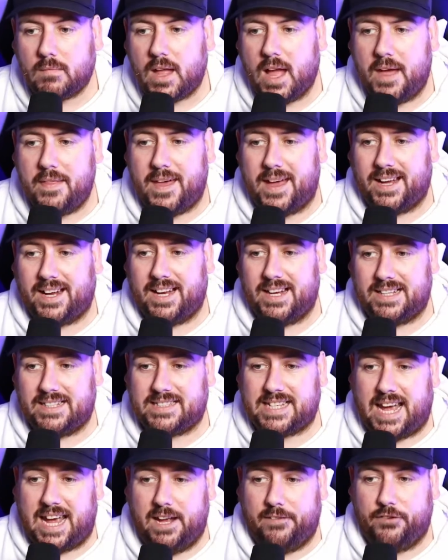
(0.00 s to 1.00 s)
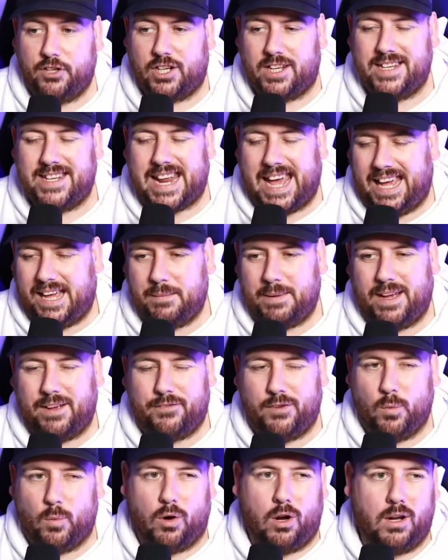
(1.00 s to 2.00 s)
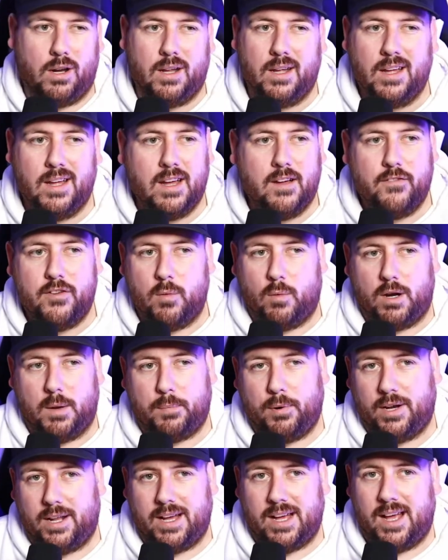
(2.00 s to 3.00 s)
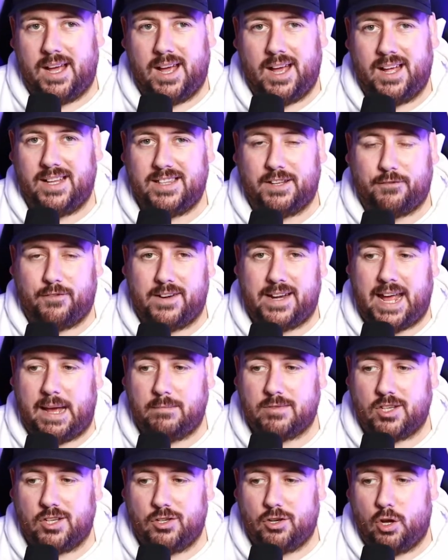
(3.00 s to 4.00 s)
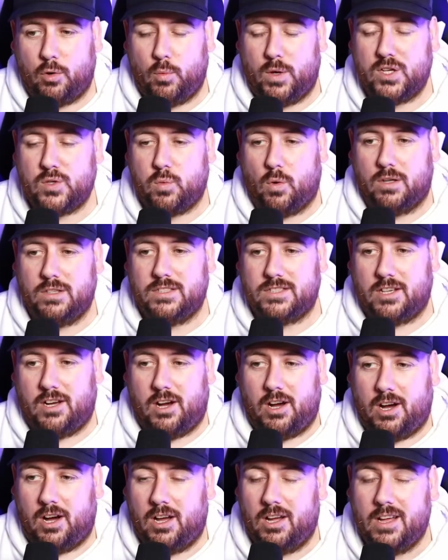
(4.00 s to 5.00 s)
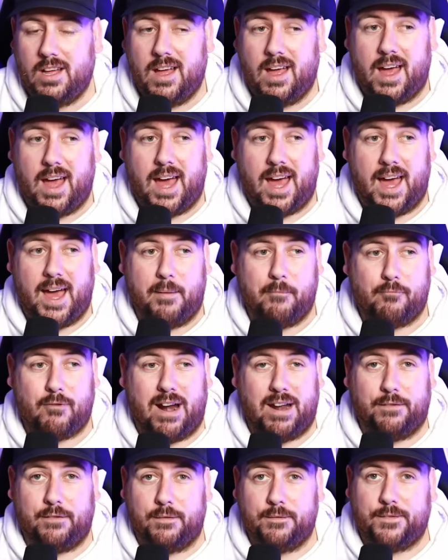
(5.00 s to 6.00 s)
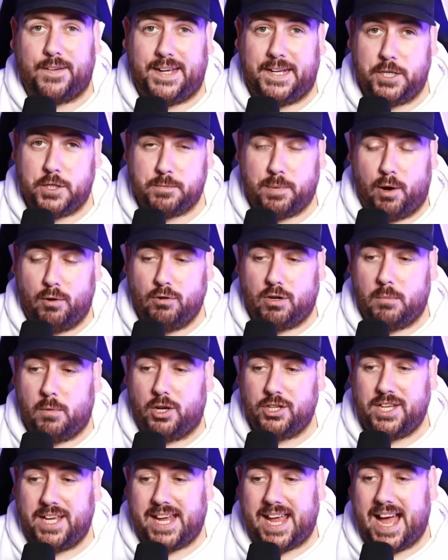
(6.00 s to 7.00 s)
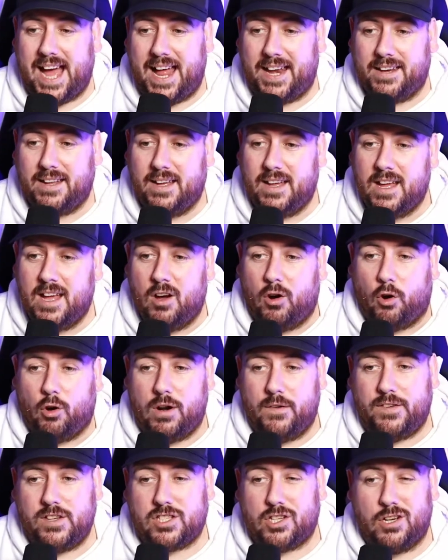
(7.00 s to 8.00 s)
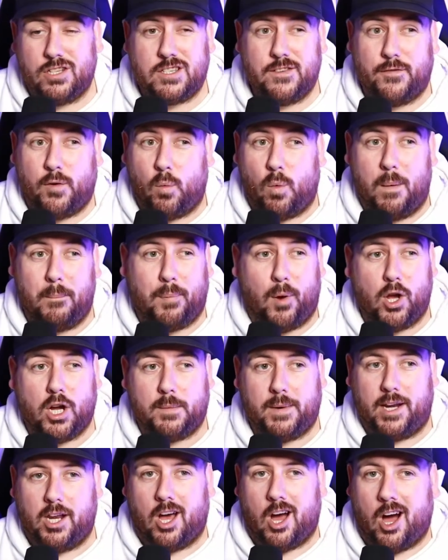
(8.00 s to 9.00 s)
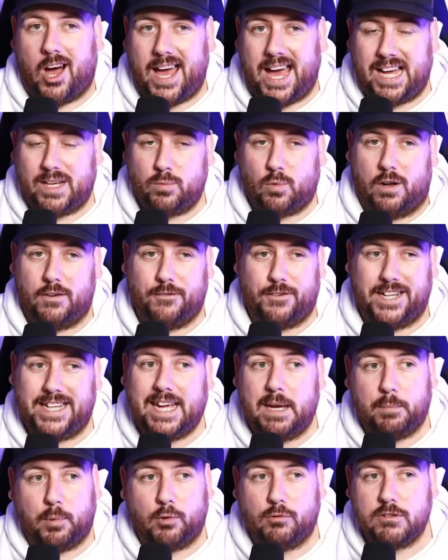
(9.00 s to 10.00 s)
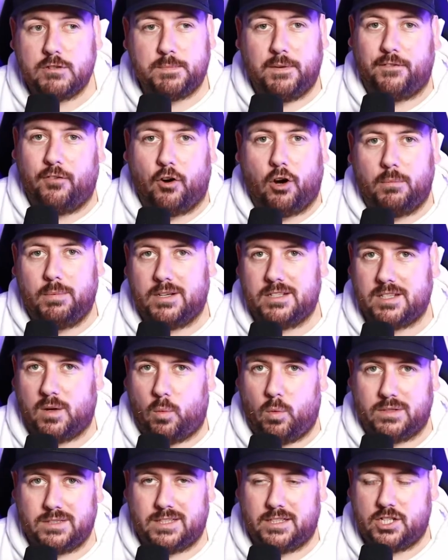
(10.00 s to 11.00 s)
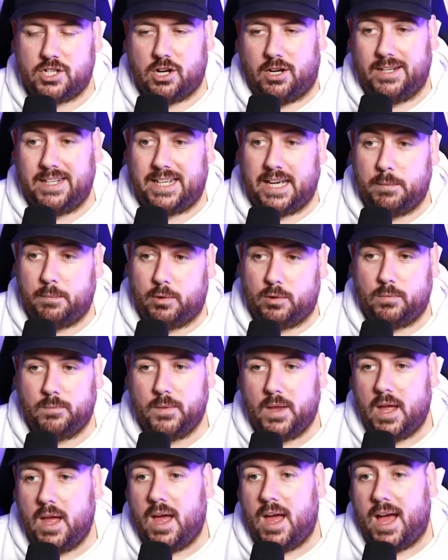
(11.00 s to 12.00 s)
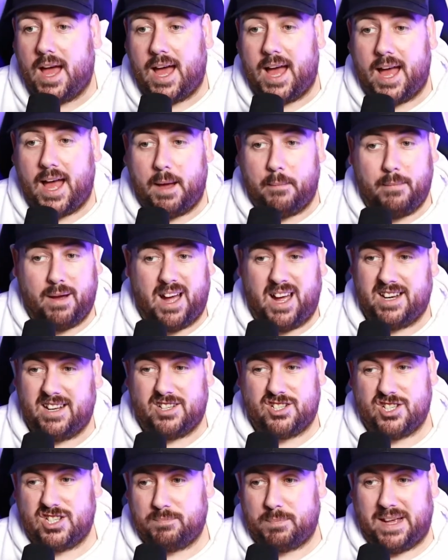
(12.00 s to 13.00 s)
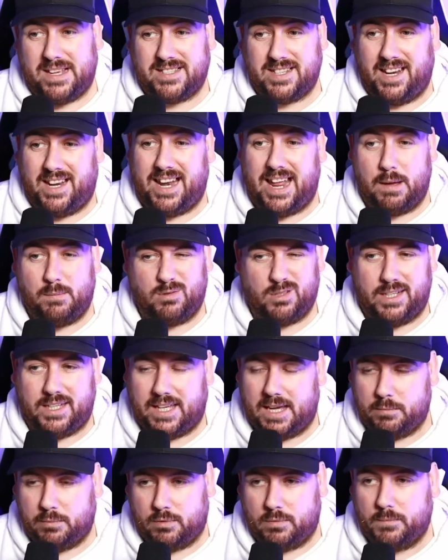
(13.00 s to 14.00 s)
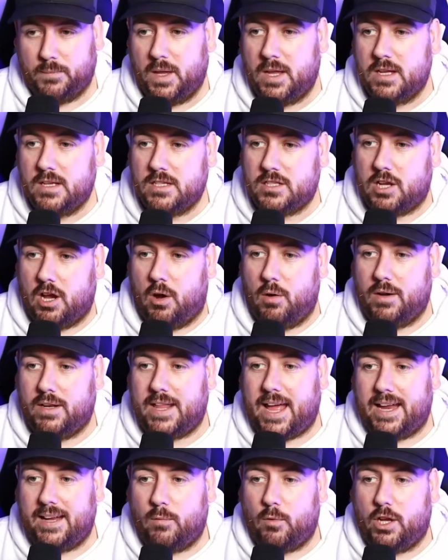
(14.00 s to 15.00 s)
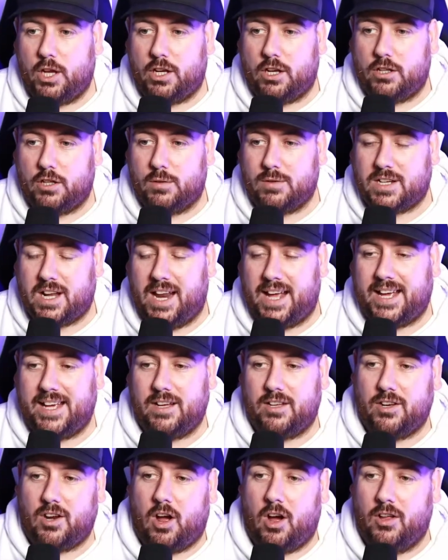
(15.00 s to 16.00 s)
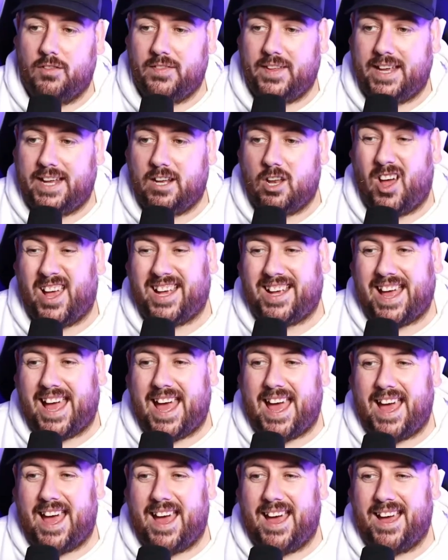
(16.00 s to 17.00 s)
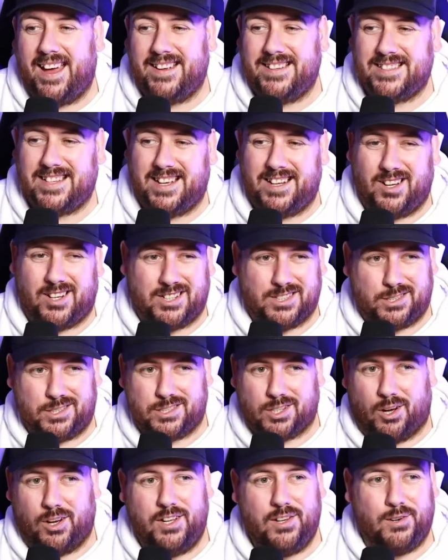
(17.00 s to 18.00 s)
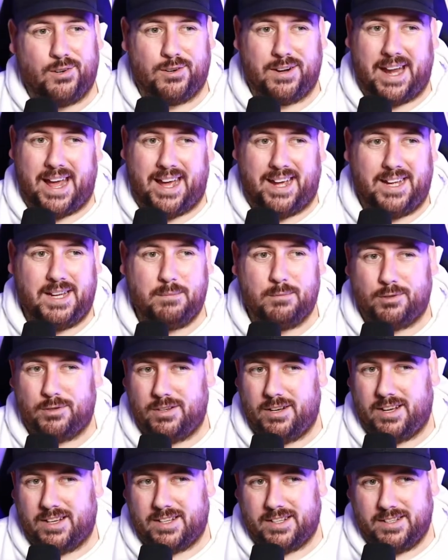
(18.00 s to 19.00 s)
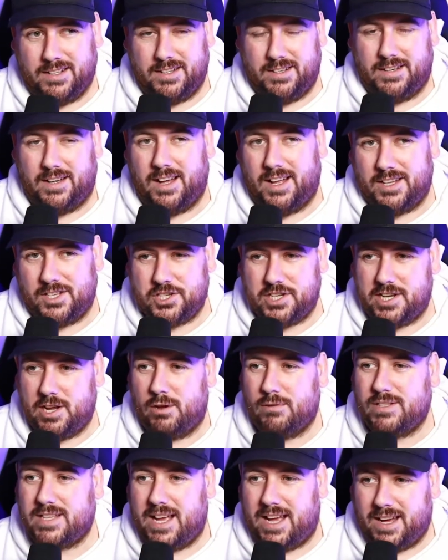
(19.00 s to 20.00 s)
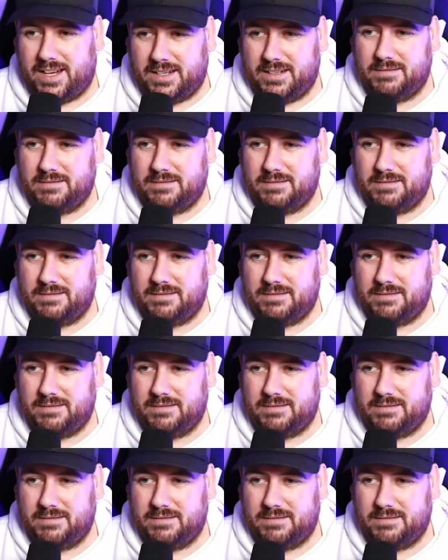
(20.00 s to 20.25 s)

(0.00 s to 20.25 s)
And then click save. You can name it if you want. If you want to put it a different name so you know which ones are relevant for each Pokemon, you can. Or if you're searching for one Pokemon, like I had one for Gibbles before because I wanted a shiny Gibble. And I just basically labeled it Gibble. So then what you're going to do is click on the like is it like a site or an aim or like a geotag?